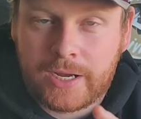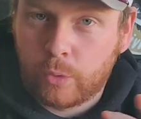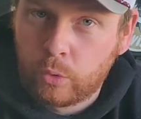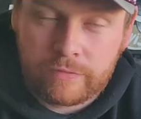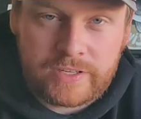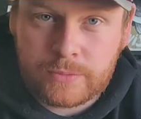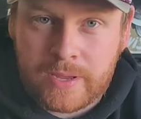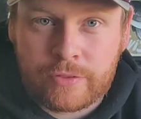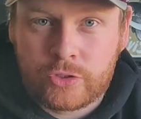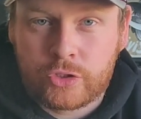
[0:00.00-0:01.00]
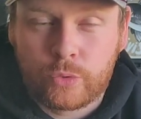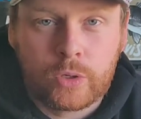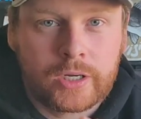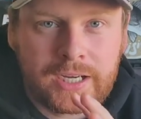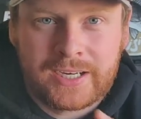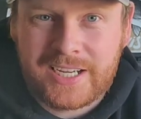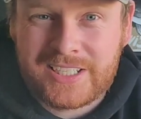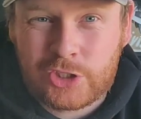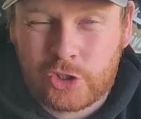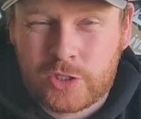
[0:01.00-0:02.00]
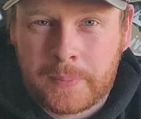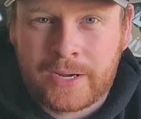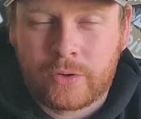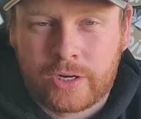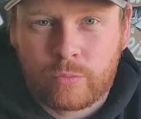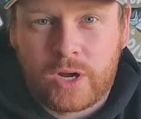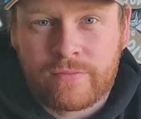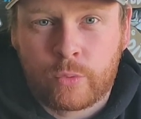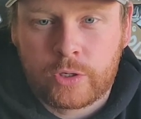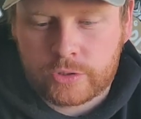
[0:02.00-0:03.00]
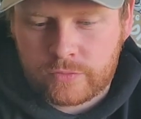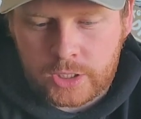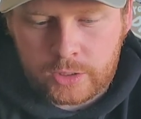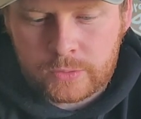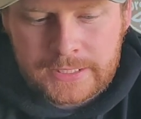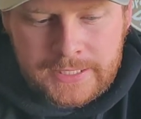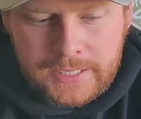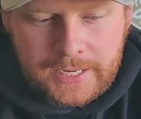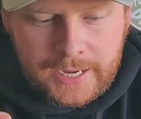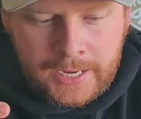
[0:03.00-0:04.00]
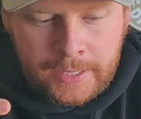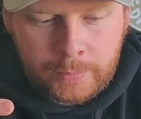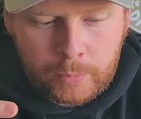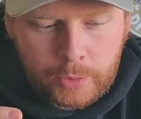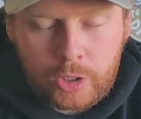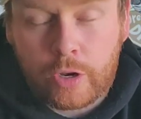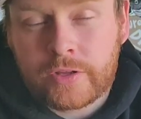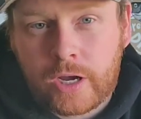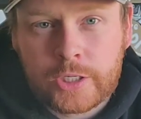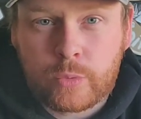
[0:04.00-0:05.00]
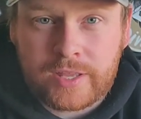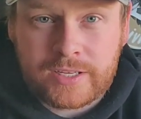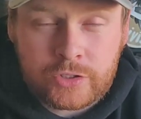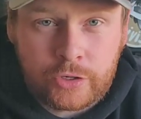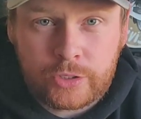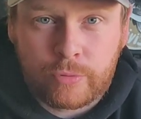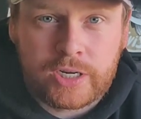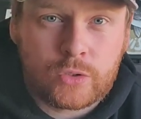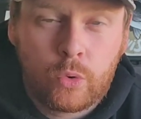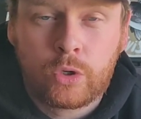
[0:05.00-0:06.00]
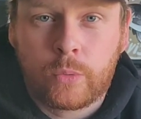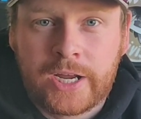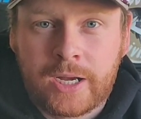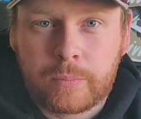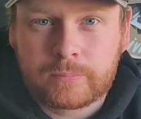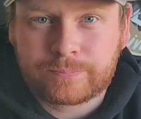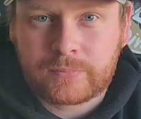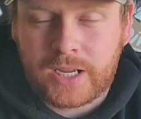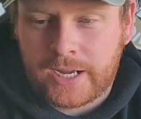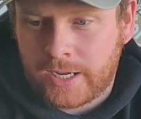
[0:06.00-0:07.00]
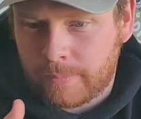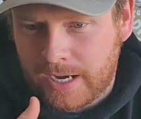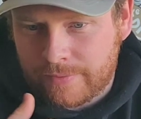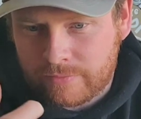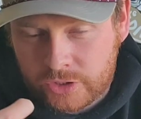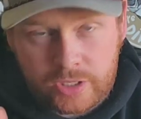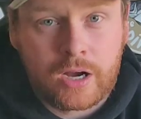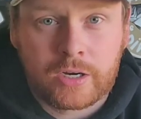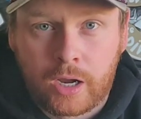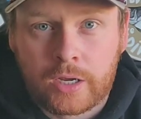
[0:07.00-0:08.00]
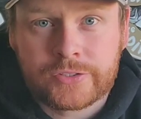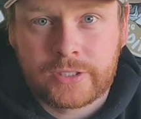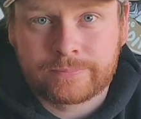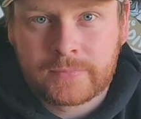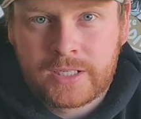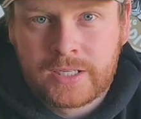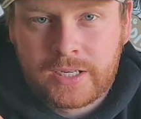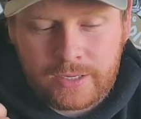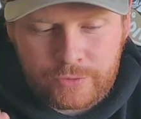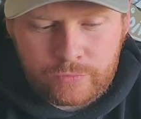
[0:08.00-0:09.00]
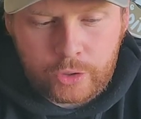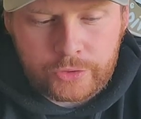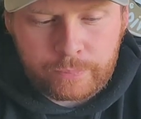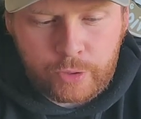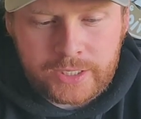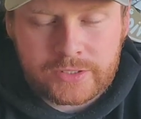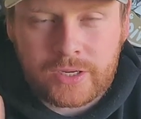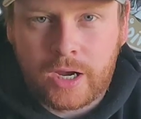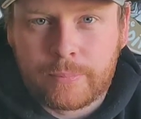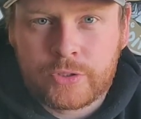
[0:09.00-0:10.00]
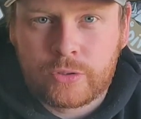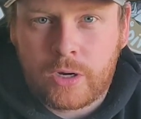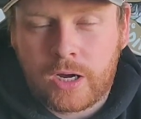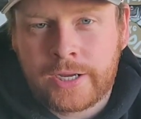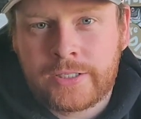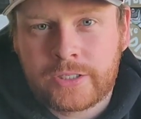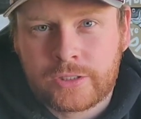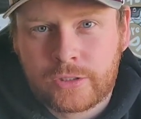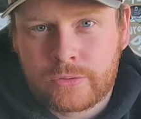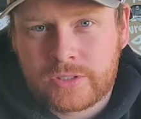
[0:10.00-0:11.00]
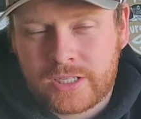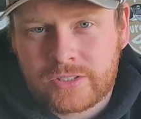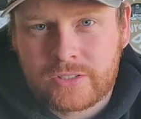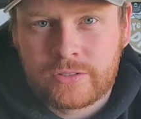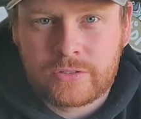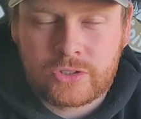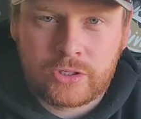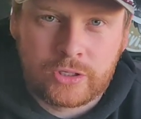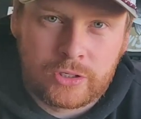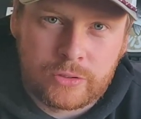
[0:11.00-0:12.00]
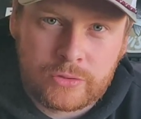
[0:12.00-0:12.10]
All of these methods do work, and it is just about kind of whatever works for you. But a lot of the guys will then turn the brakes all the way up and start casting. If you've got the brakes up too high, you're going to lose distance, you're going to